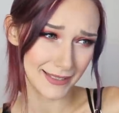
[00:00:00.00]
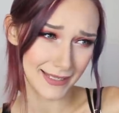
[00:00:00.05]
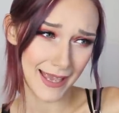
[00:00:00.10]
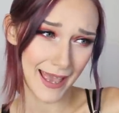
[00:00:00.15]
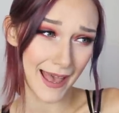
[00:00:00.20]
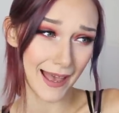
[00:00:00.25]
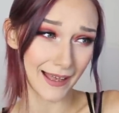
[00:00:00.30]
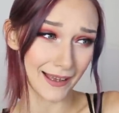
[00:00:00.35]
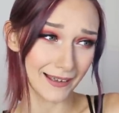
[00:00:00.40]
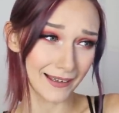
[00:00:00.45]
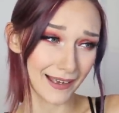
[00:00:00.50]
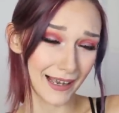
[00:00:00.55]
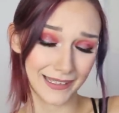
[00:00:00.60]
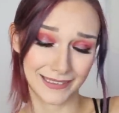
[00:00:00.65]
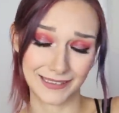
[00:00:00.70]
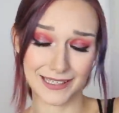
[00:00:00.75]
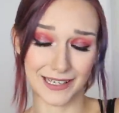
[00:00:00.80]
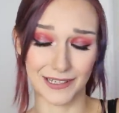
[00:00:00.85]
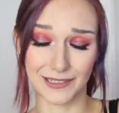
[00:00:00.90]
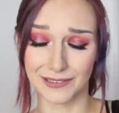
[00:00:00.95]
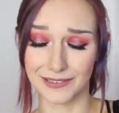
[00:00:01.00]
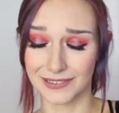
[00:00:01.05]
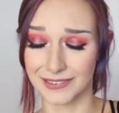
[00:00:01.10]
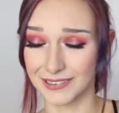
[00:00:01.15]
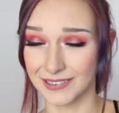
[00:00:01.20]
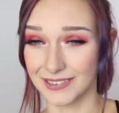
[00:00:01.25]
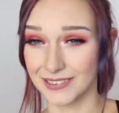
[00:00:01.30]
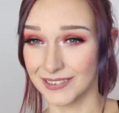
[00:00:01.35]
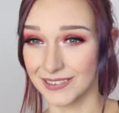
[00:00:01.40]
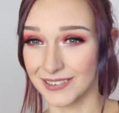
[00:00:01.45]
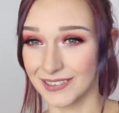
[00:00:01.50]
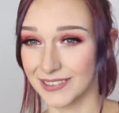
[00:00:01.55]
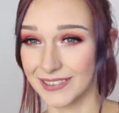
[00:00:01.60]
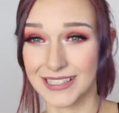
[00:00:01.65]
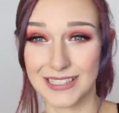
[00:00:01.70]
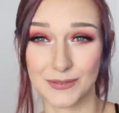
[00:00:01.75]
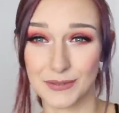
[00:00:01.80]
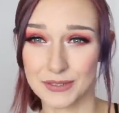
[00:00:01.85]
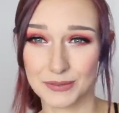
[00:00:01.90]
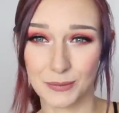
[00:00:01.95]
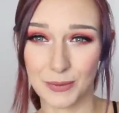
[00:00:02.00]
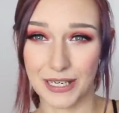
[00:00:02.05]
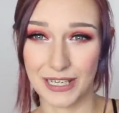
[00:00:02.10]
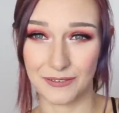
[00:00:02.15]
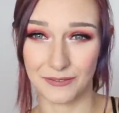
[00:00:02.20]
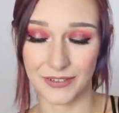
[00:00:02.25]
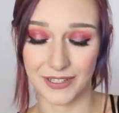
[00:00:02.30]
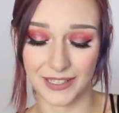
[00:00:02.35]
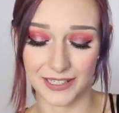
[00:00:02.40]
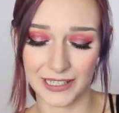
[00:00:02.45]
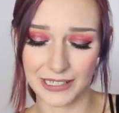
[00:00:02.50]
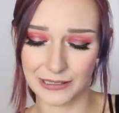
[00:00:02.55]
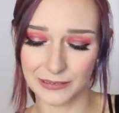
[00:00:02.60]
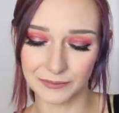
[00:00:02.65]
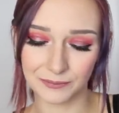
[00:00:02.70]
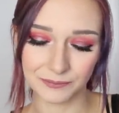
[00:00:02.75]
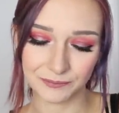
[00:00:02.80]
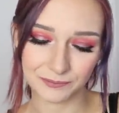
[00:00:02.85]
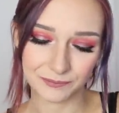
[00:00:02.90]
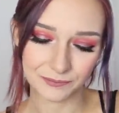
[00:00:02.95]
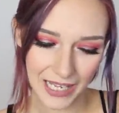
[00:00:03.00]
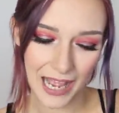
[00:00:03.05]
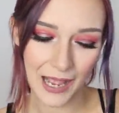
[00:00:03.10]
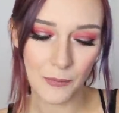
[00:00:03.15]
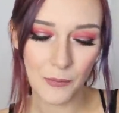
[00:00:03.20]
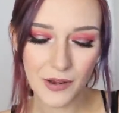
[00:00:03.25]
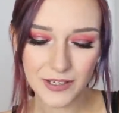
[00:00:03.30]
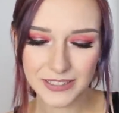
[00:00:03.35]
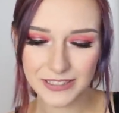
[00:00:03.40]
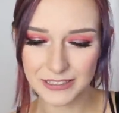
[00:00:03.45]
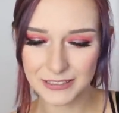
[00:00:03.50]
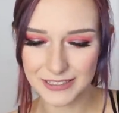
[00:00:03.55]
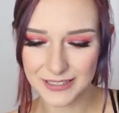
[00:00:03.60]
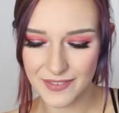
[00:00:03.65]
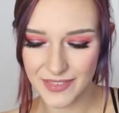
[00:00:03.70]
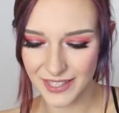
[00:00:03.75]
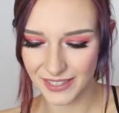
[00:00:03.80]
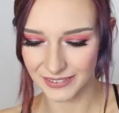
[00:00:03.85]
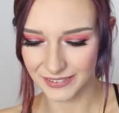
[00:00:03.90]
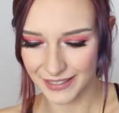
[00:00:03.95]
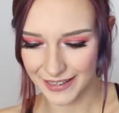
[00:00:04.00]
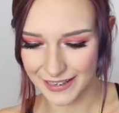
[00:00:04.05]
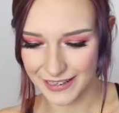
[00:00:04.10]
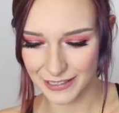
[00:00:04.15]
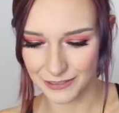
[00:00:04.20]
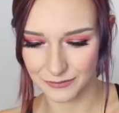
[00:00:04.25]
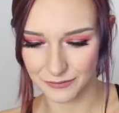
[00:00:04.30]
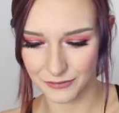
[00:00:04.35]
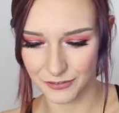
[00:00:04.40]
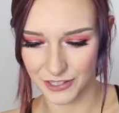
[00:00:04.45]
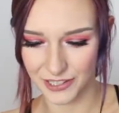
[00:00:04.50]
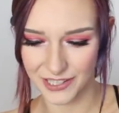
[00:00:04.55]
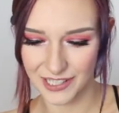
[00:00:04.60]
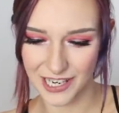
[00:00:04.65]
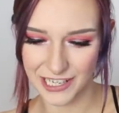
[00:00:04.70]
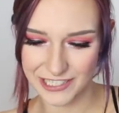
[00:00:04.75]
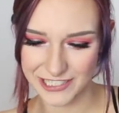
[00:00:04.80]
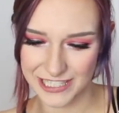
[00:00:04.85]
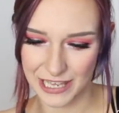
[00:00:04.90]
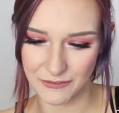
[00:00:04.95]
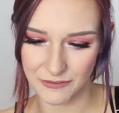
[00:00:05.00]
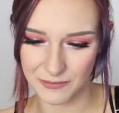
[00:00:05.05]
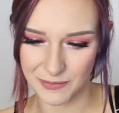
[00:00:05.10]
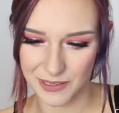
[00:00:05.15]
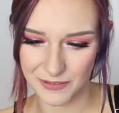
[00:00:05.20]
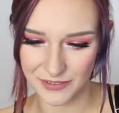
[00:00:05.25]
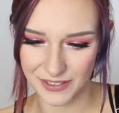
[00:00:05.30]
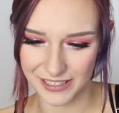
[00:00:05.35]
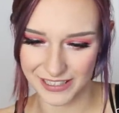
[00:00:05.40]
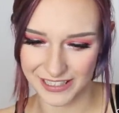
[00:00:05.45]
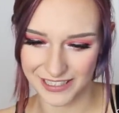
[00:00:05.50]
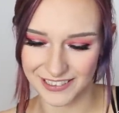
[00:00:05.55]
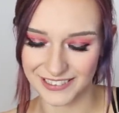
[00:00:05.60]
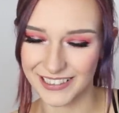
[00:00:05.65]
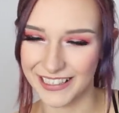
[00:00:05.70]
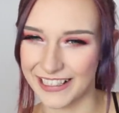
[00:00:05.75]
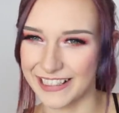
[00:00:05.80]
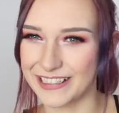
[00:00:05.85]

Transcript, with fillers: Yeah, I don't know. This was a weird video. I wanted to do something light and fun and just have a bit of a giggle.